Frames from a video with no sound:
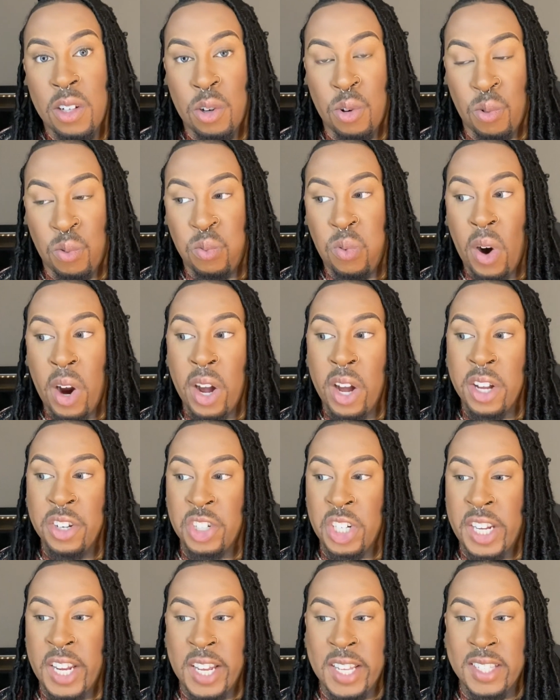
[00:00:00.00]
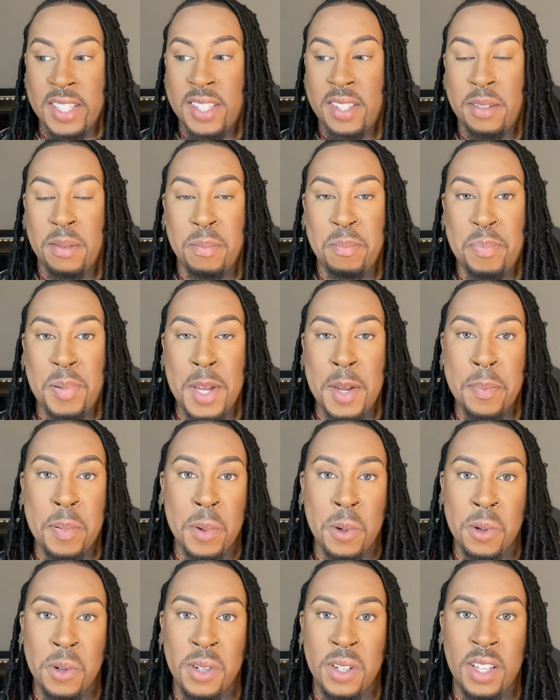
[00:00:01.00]
grudge against
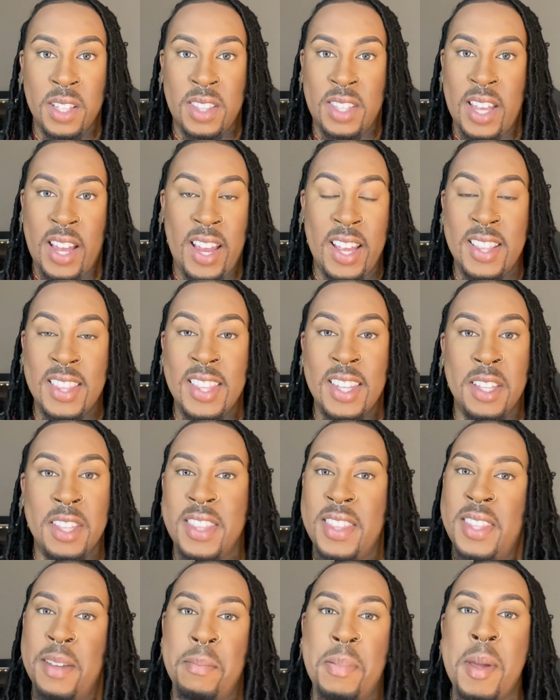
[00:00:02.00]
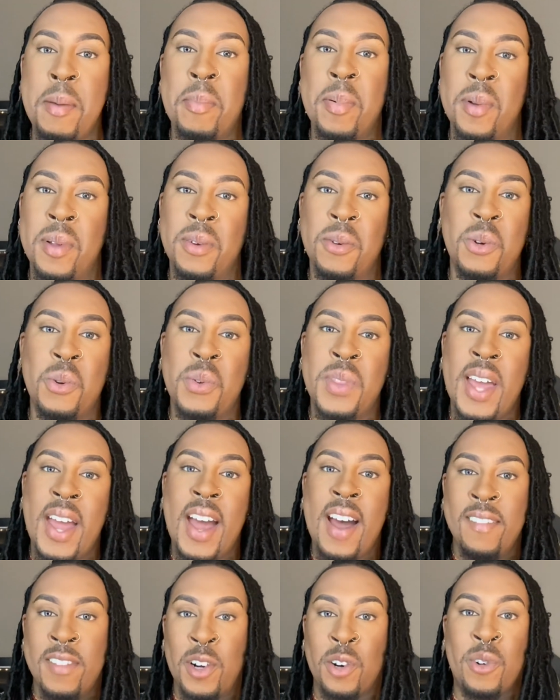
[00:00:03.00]
people, and the people who they
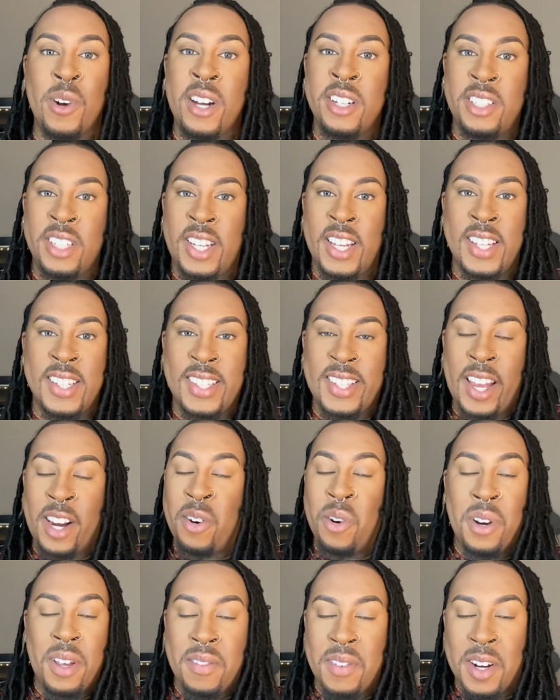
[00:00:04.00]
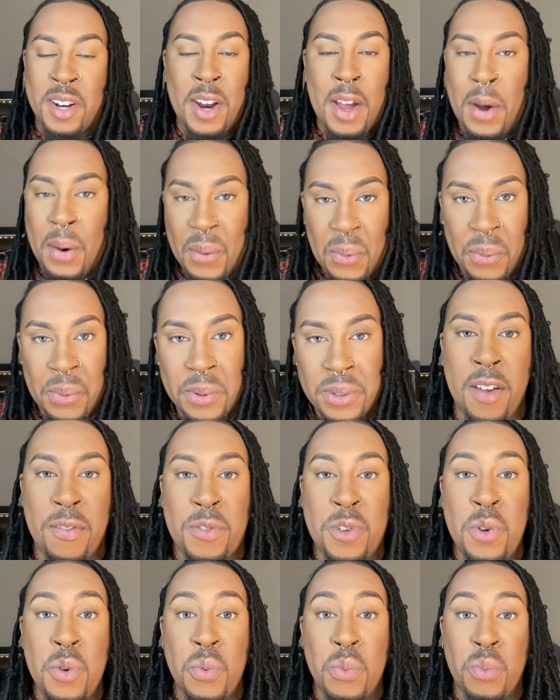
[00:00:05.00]
have a grudge against, they don't even know. If
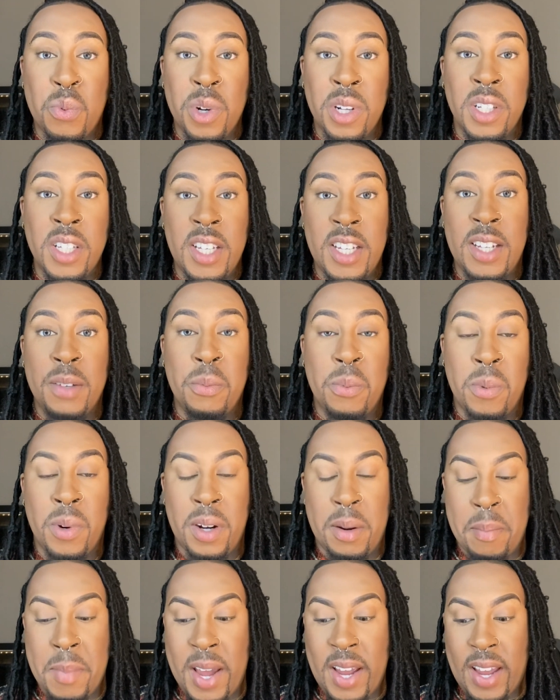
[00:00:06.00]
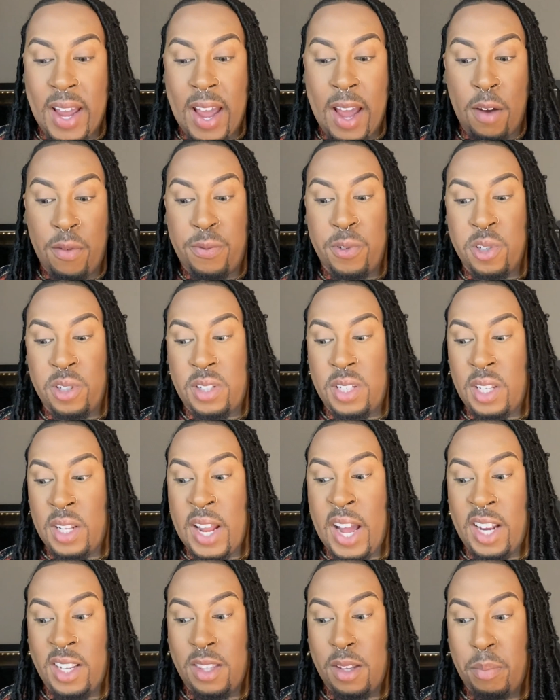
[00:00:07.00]
you really want to make an effort to
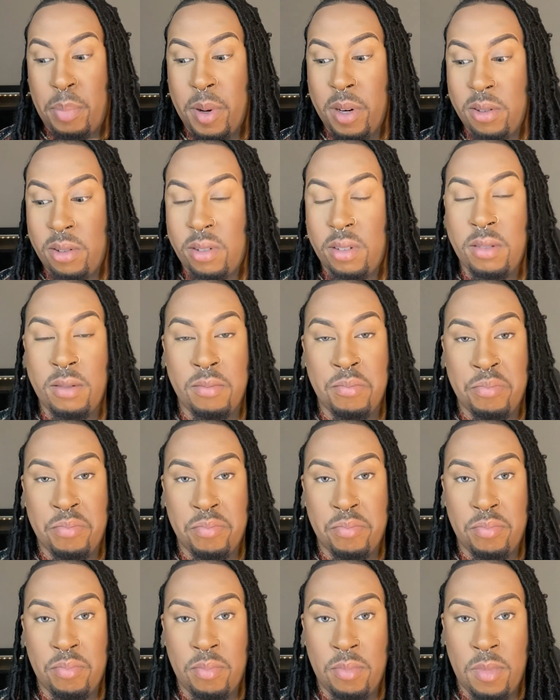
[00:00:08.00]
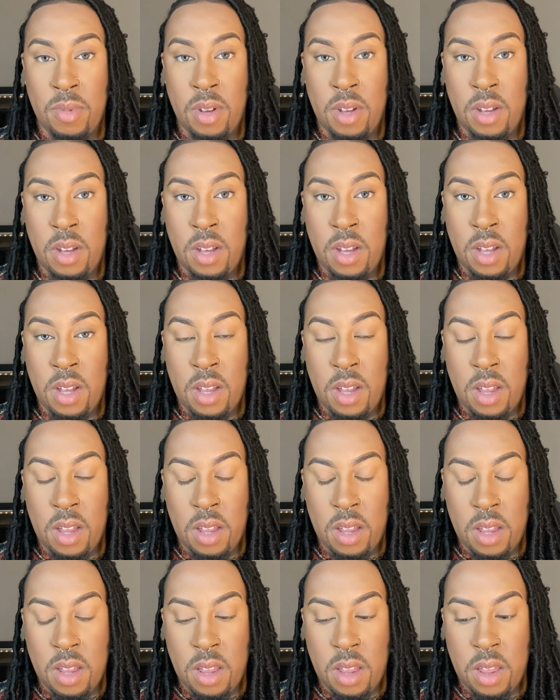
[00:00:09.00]
like the person,
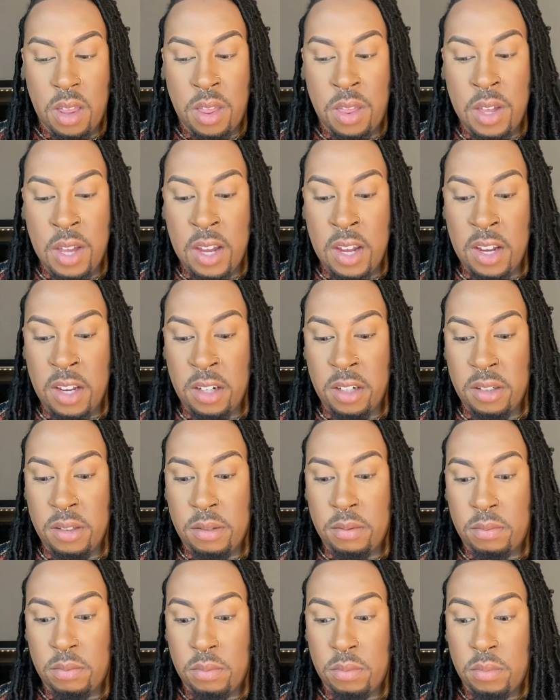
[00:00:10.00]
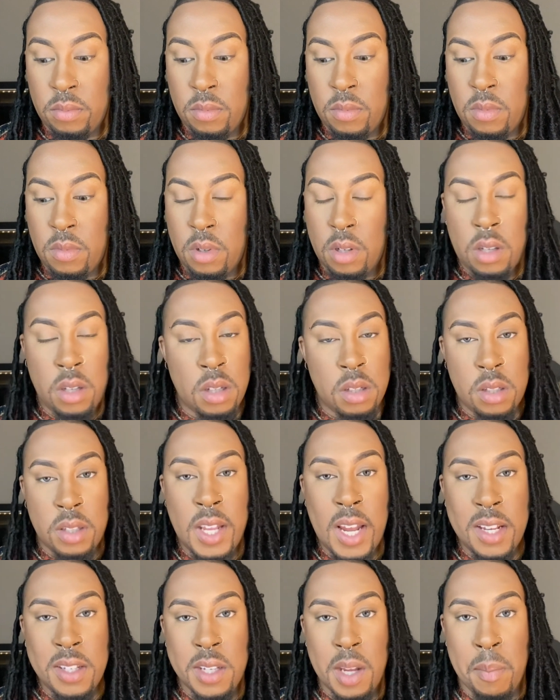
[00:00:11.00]
then
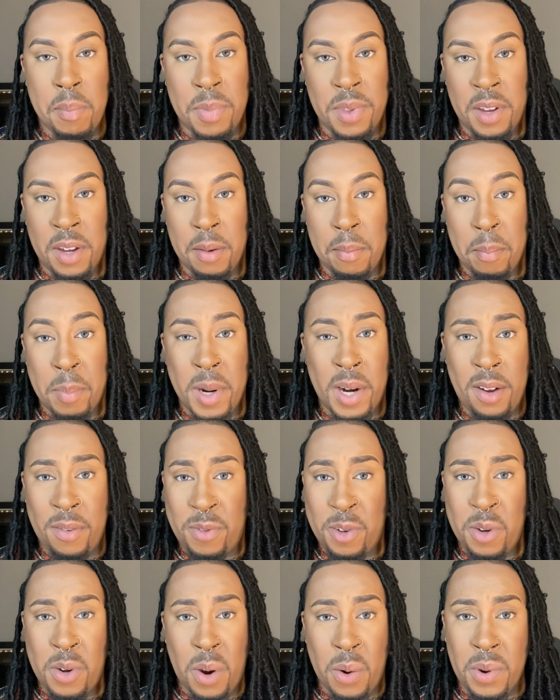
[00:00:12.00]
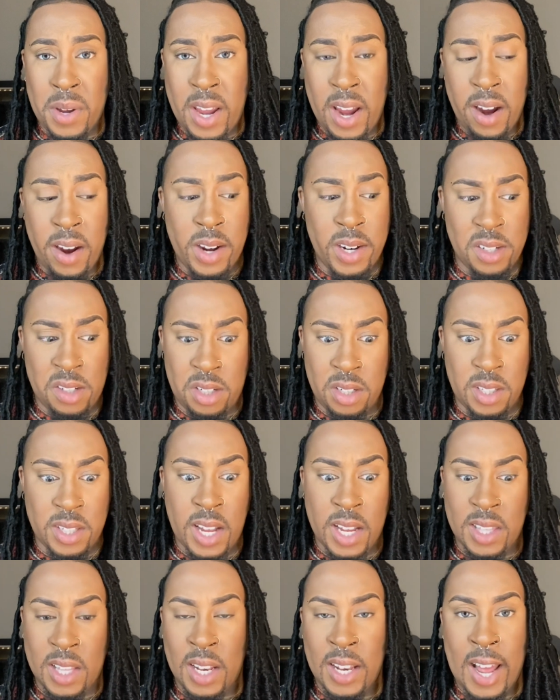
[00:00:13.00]
say something. But if you don't care and it's just
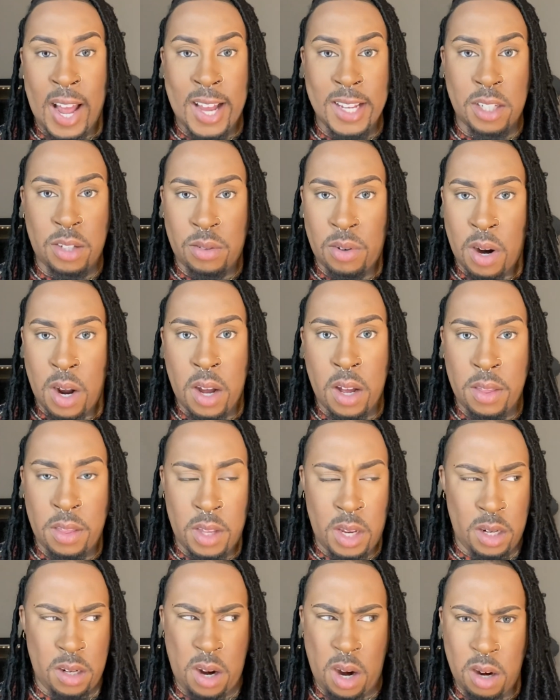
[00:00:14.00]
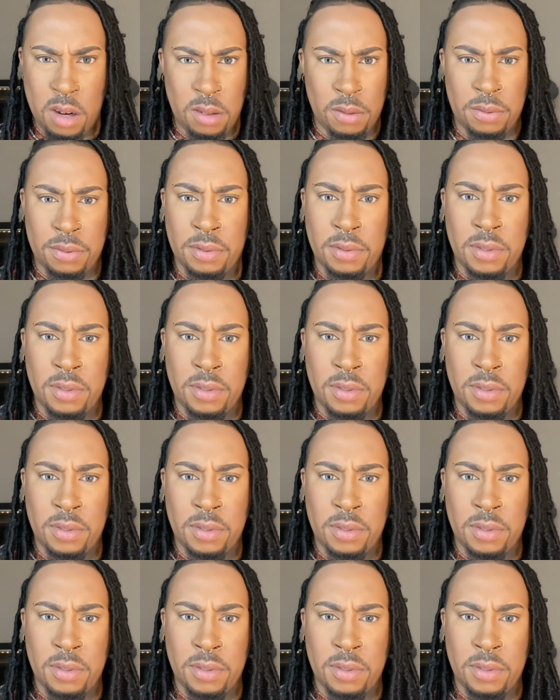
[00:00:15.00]
like the last straw, then curve